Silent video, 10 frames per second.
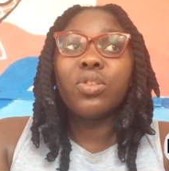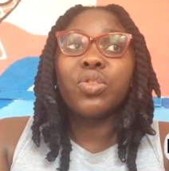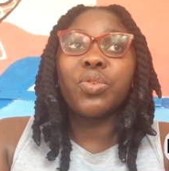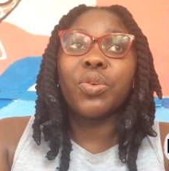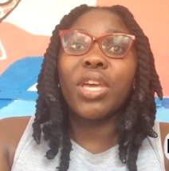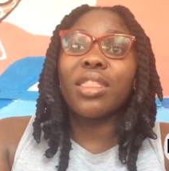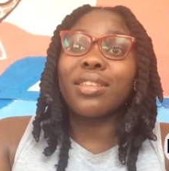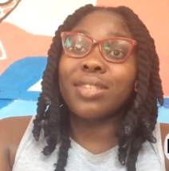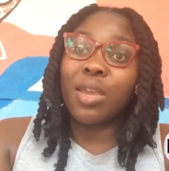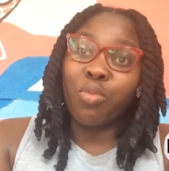to get the
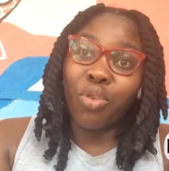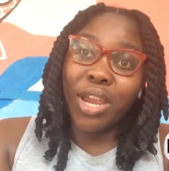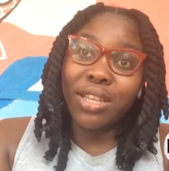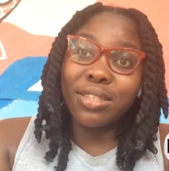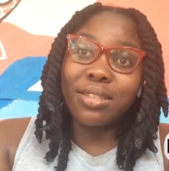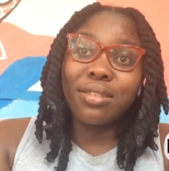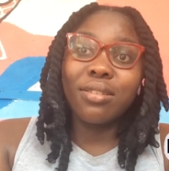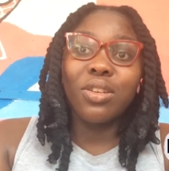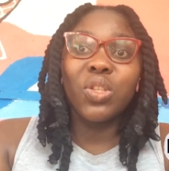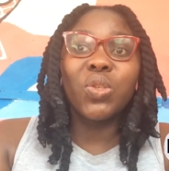same grades,
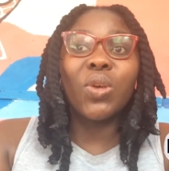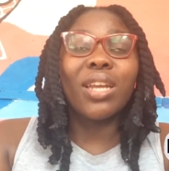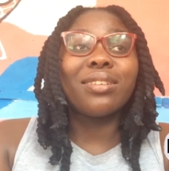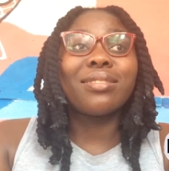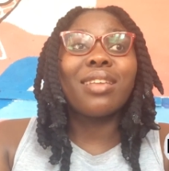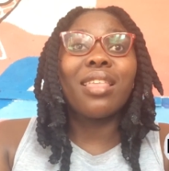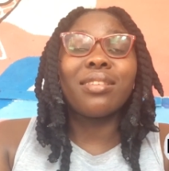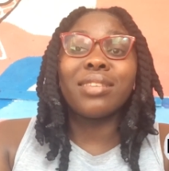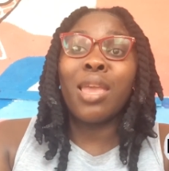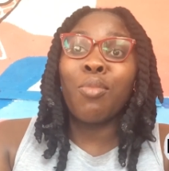to understand the
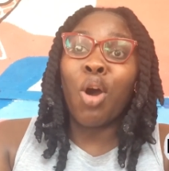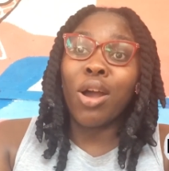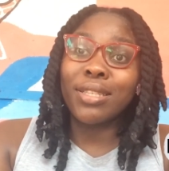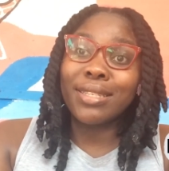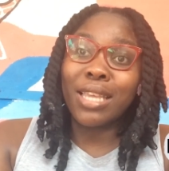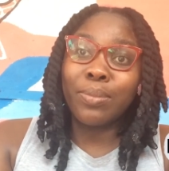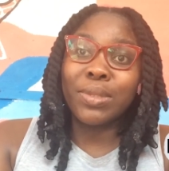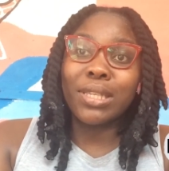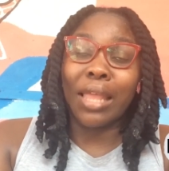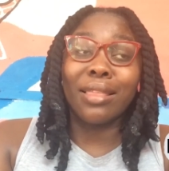same
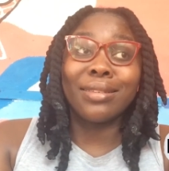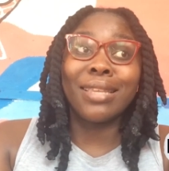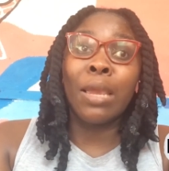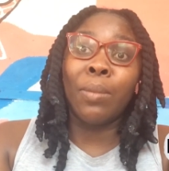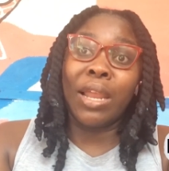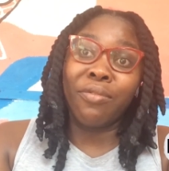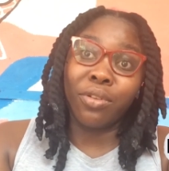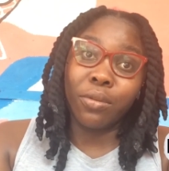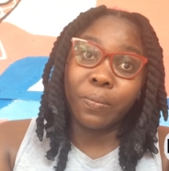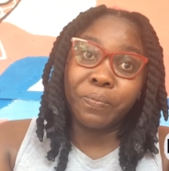concepts at the same
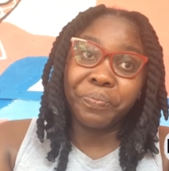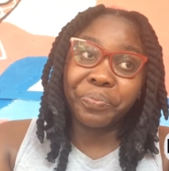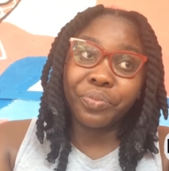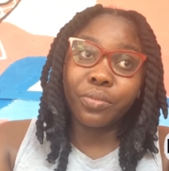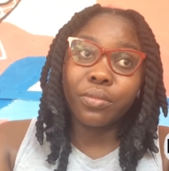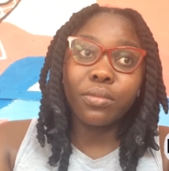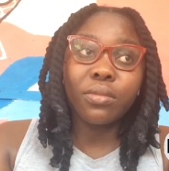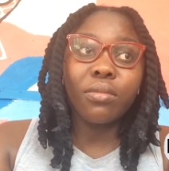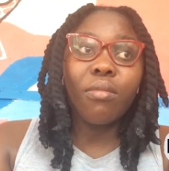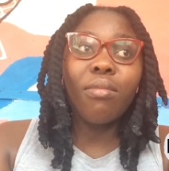level.
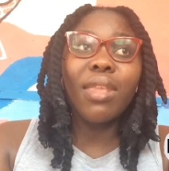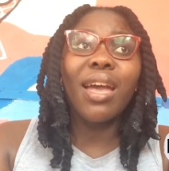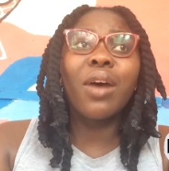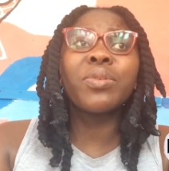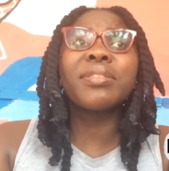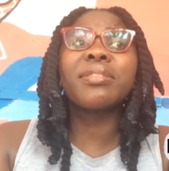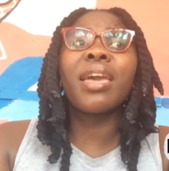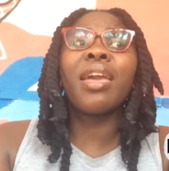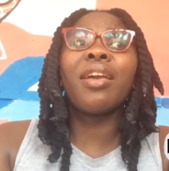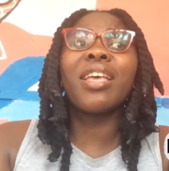I would
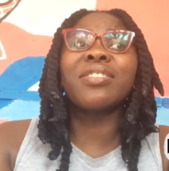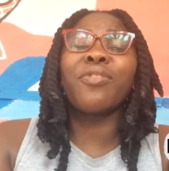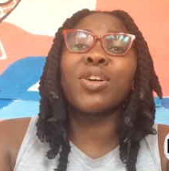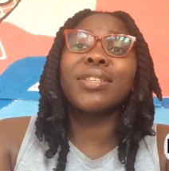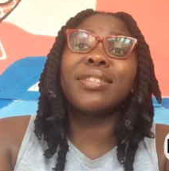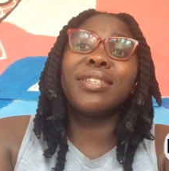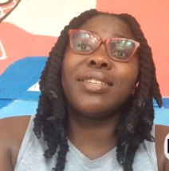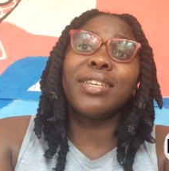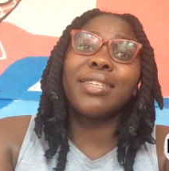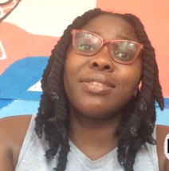say as a
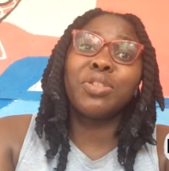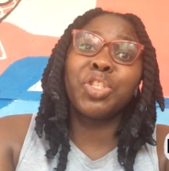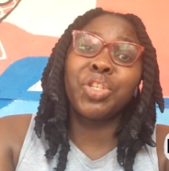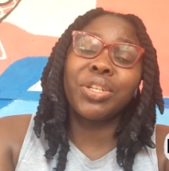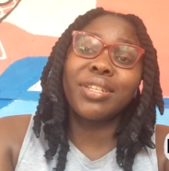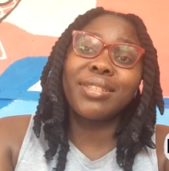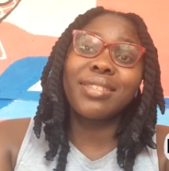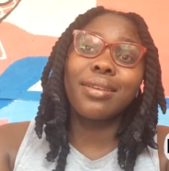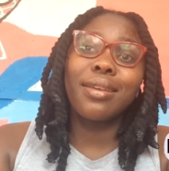varsity student,